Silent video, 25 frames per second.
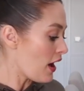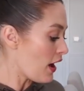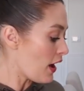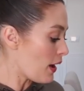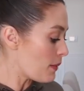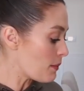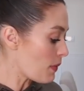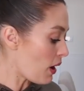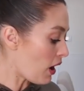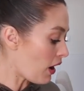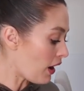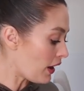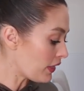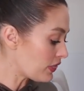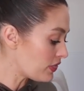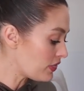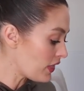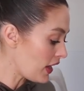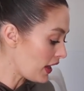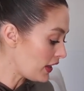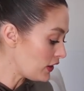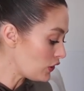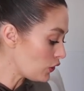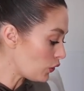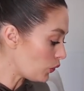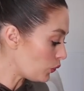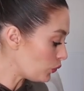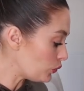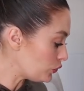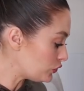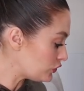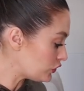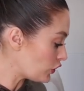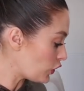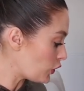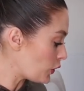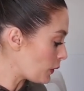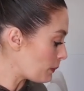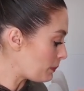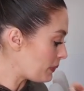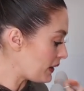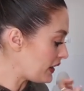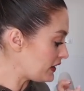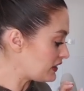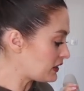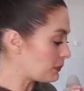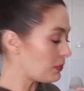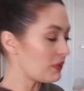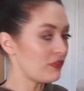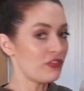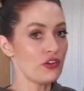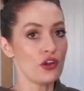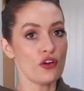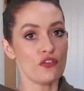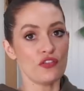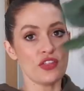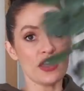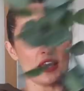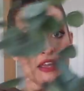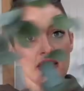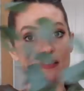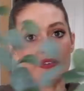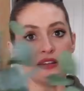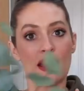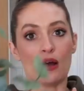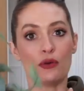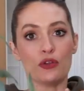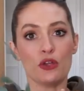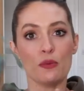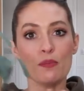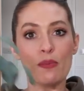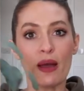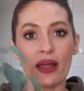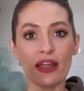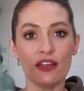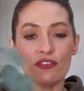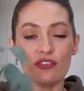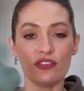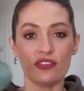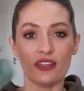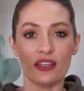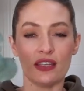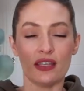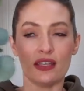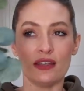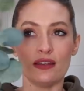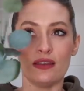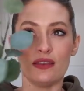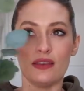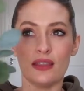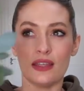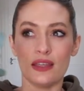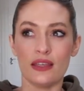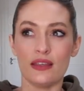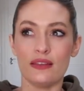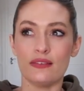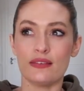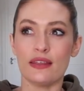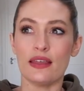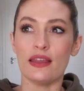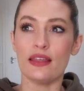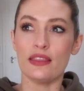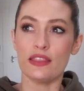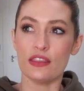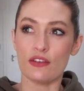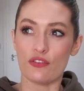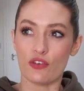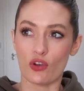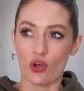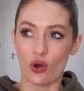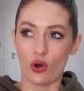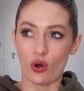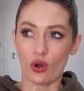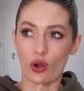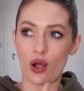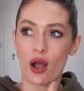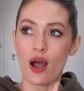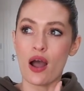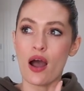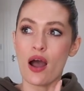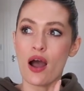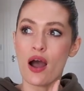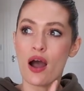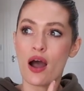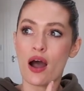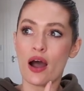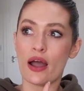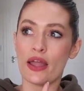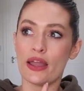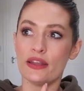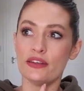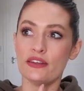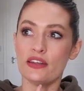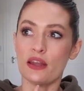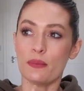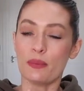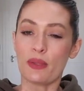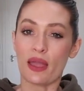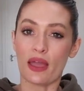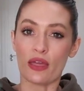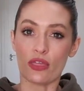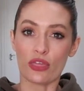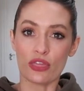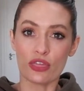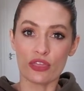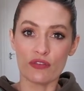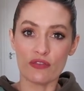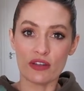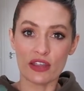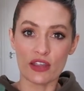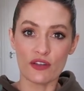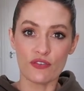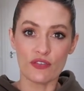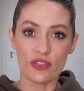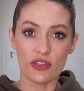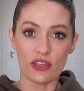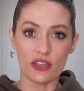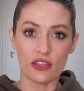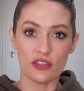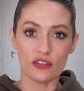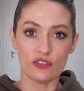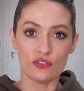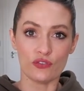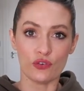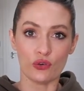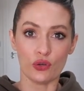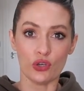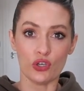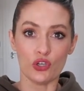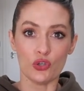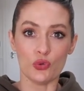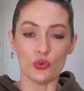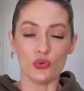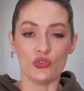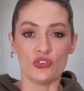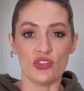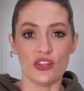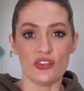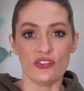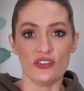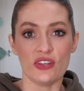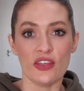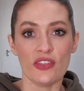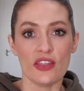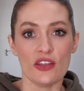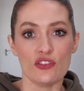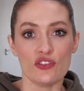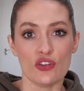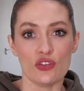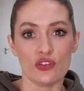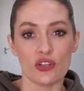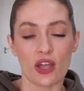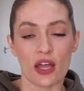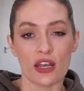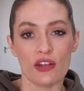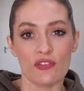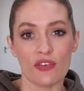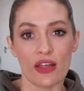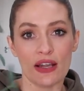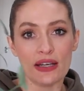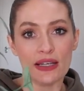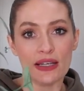I then also picked up a few of these. Now, you may have seen these in the vlog. I ended up getting 3 of these for Lou's sister. They're just kind of